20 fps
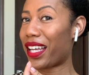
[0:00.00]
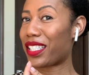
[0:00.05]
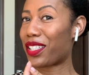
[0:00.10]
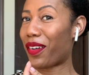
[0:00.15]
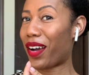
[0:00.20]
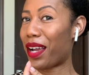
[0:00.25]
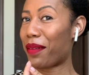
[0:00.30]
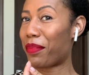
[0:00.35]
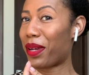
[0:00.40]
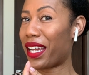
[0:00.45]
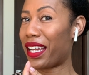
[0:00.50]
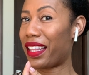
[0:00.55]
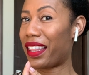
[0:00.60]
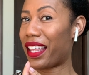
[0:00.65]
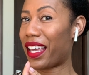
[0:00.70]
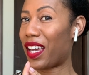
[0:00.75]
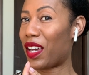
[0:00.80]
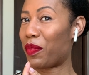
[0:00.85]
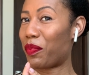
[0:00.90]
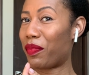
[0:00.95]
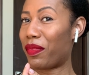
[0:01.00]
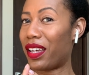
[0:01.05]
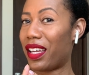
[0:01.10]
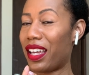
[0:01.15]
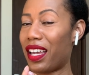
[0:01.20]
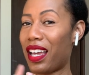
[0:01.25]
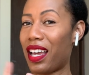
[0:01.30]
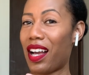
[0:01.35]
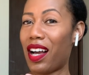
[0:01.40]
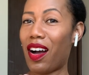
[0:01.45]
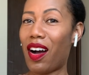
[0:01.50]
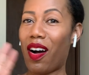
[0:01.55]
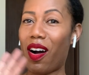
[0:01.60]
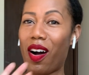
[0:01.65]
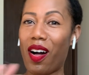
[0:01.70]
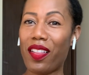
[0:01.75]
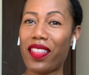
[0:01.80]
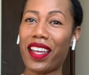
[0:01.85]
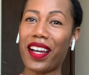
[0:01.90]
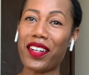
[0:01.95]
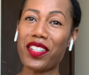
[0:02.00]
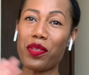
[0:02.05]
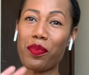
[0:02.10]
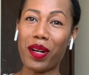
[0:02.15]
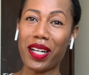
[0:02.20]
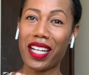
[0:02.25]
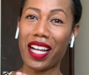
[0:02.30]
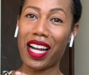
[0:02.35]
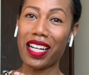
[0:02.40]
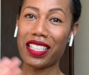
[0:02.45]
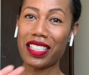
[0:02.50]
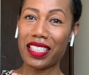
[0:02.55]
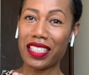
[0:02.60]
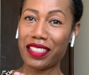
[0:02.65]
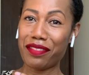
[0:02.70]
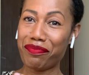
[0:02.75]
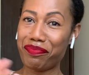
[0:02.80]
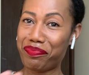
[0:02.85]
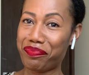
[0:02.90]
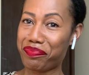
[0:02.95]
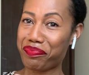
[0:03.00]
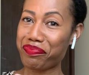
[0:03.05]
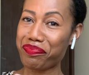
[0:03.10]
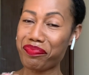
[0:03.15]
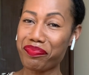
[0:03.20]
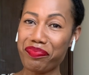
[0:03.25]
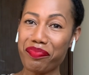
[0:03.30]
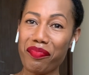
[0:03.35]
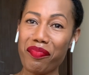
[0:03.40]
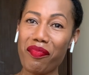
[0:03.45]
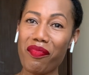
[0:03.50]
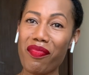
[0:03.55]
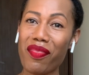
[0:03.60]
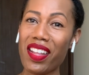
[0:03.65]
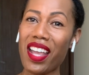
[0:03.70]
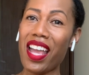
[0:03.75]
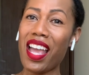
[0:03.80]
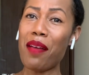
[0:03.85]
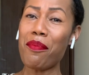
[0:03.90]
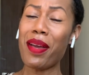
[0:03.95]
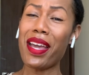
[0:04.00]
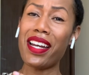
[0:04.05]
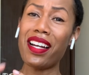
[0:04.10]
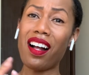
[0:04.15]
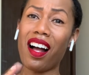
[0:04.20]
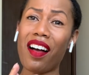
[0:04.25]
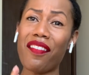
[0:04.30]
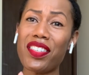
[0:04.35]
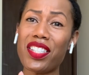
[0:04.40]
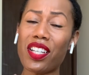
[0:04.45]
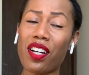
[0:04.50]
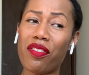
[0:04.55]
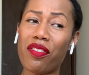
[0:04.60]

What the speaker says: I paid them all the extra money I could and paid it off. So